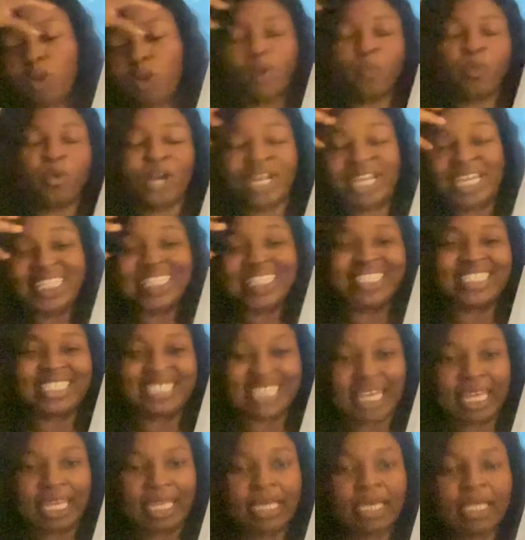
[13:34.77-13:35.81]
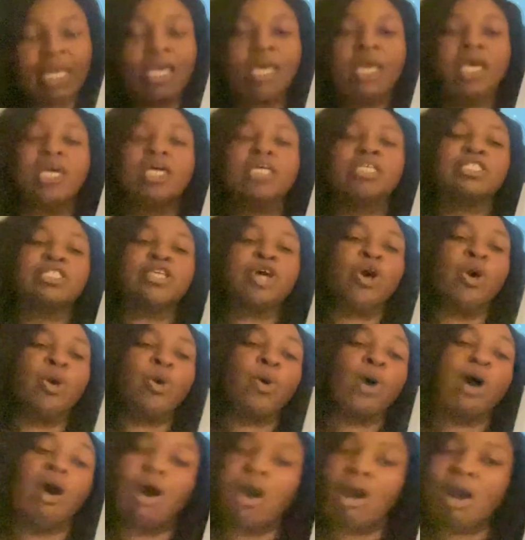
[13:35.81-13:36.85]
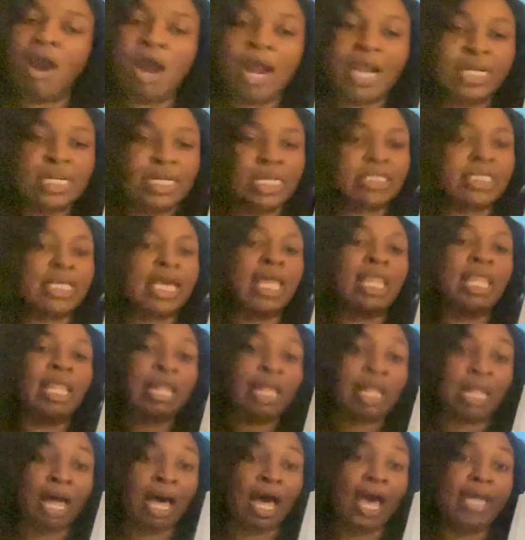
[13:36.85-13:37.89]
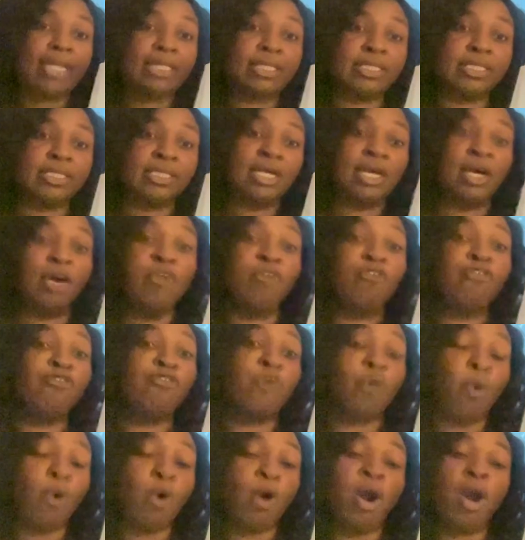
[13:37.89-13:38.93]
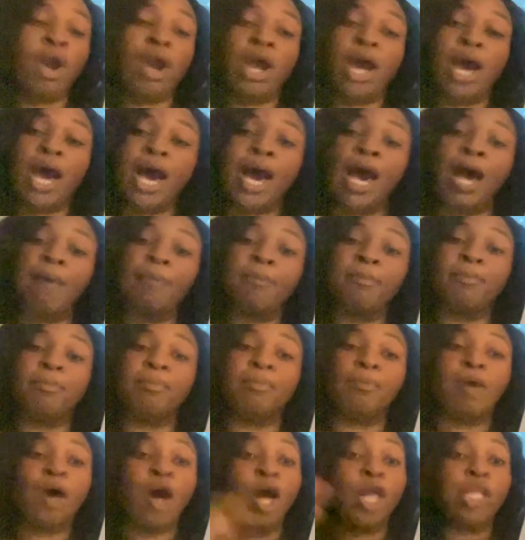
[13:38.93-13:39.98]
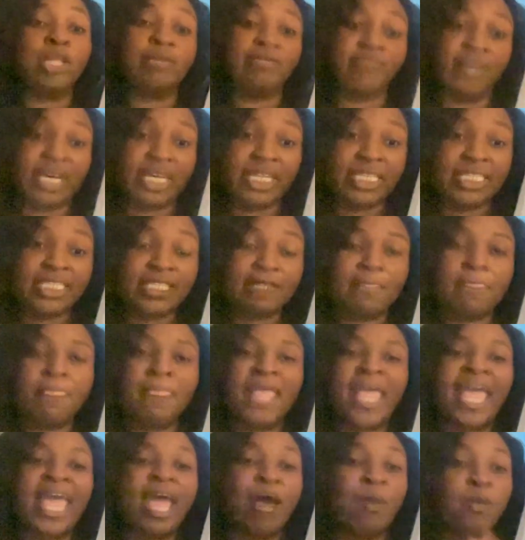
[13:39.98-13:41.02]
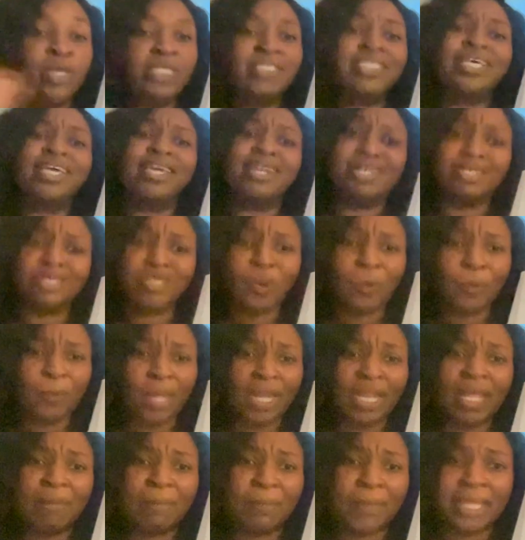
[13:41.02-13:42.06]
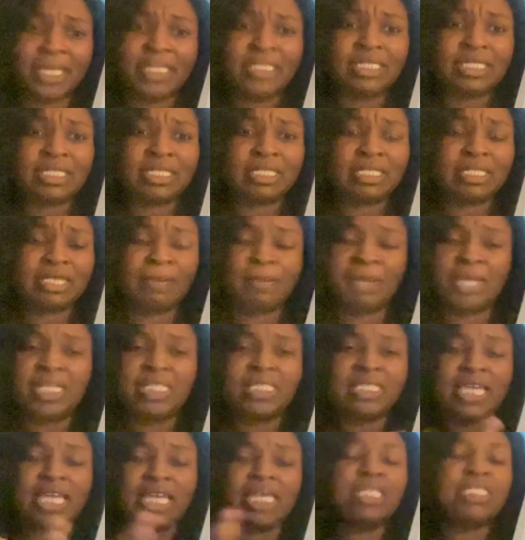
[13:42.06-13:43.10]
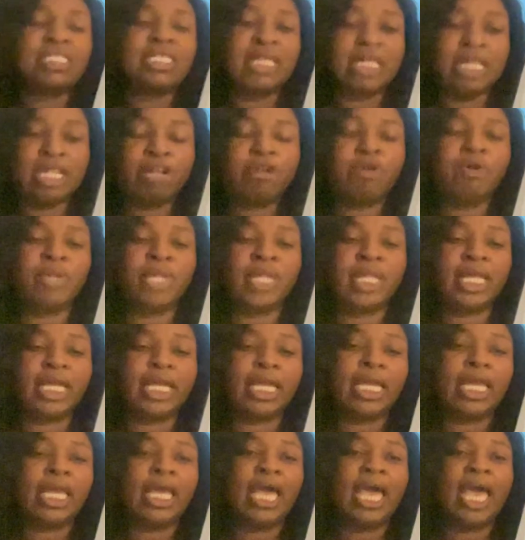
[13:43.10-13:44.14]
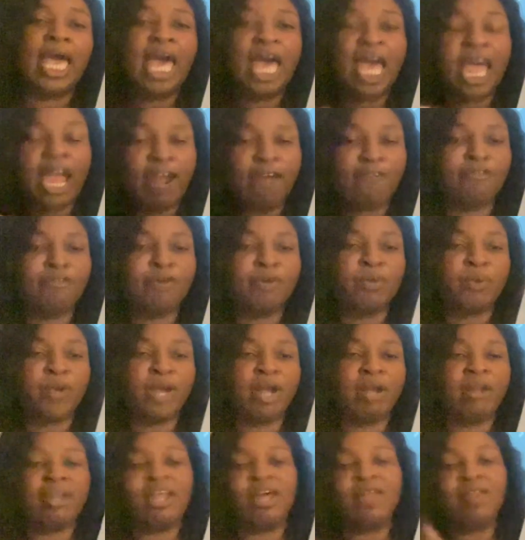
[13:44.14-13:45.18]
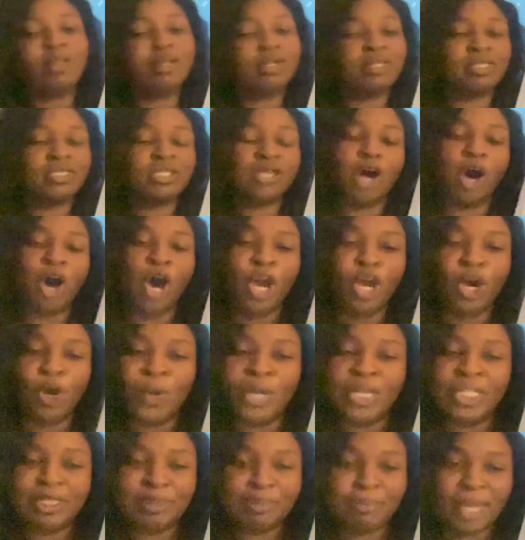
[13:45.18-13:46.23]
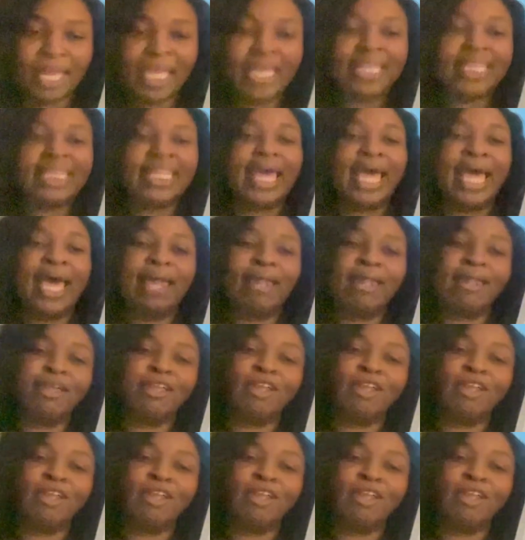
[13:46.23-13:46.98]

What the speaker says: work in sync. So art does a lot for all of us, and we see it in so many places. I mean, it's literally everywhere. Now there's the ongoing debate that,